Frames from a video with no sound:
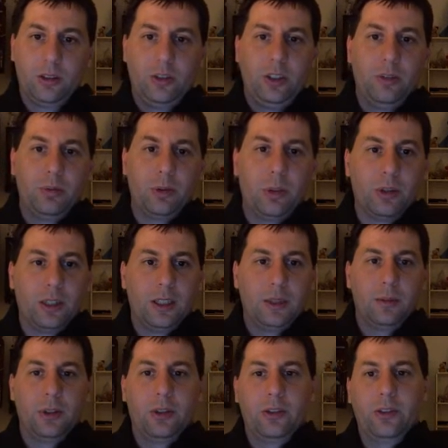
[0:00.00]
Chief
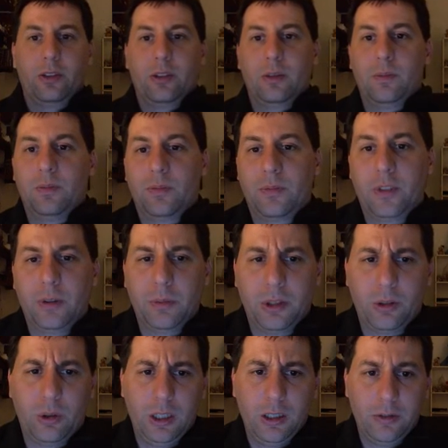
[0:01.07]
programmers, some of the
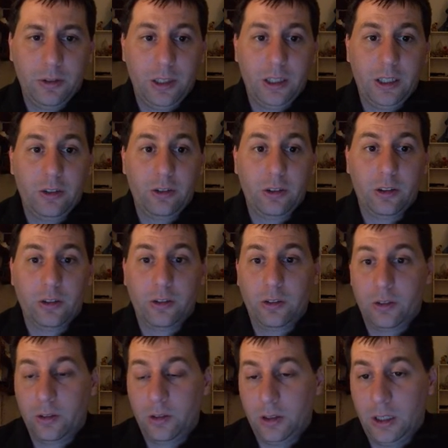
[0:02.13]

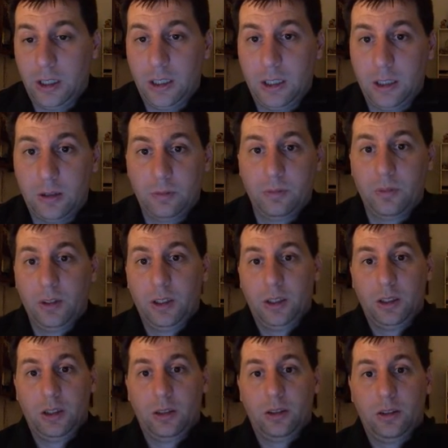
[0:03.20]
qualifications, uh,
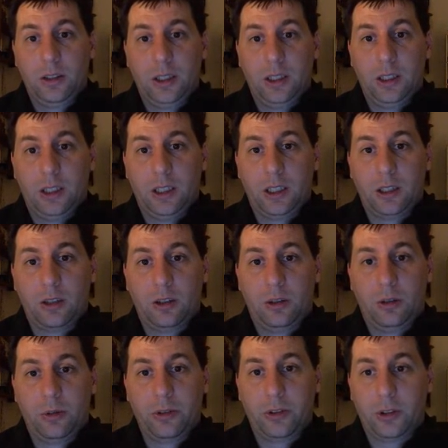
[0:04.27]
they are
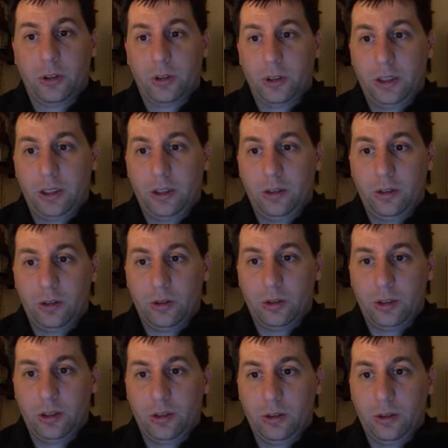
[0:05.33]
almost always
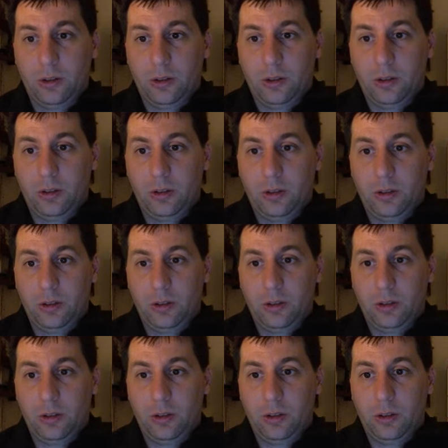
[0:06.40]
going to be
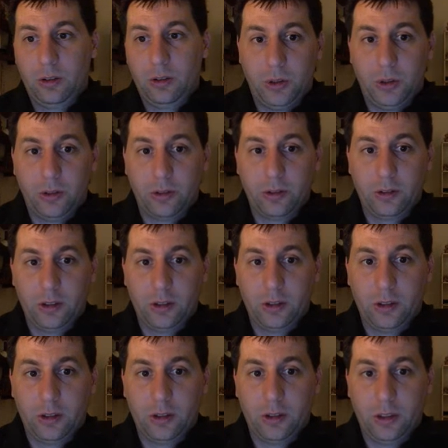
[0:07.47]
the most
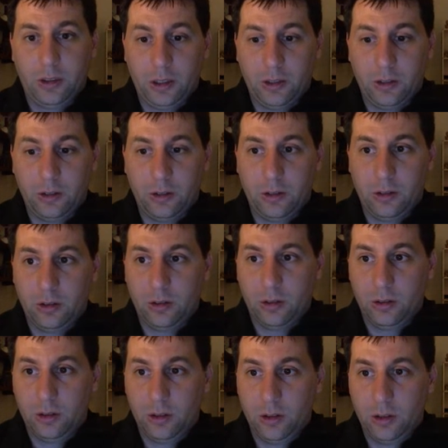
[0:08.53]
experienced
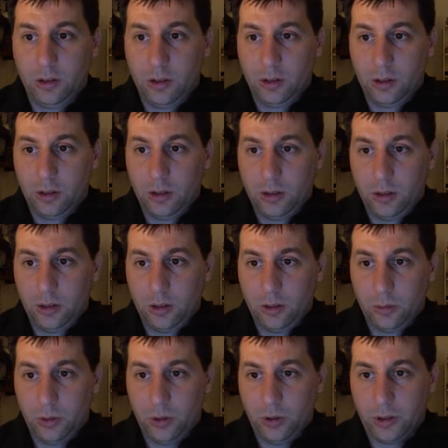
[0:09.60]

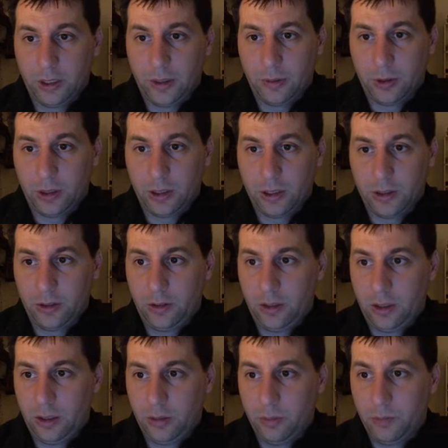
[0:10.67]
programmer on the
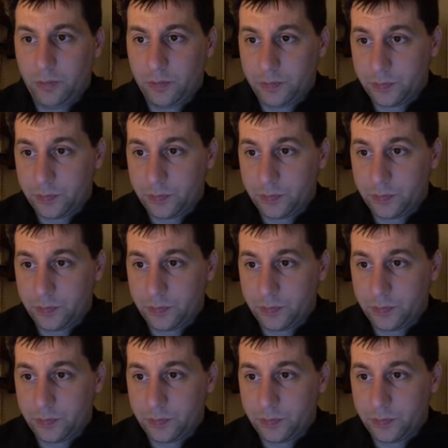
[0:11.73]
team.